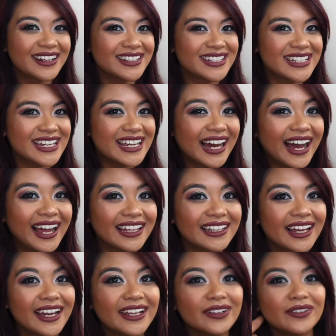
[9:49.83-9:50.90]
cheek
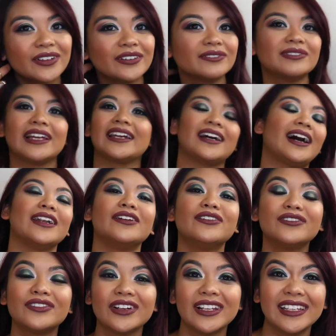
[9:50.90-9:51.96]
highlight, or like, I
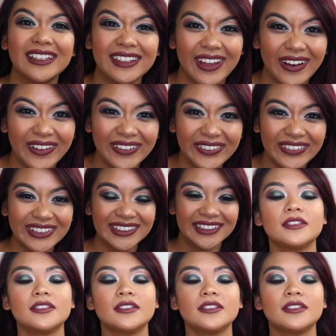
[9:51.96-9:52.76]
don't really know.